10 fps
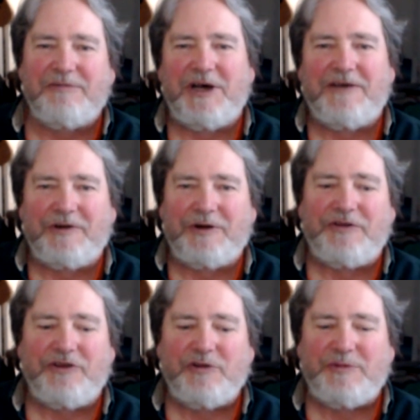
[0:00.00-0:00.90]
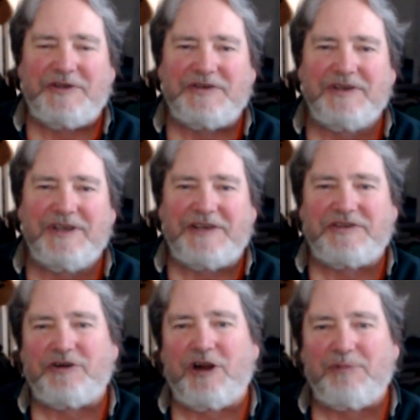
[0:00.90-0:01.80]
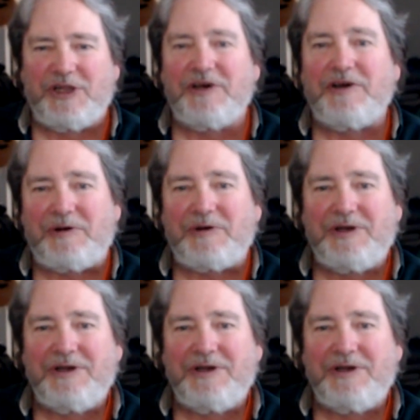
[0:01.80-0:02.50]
above Earth humans as there are below.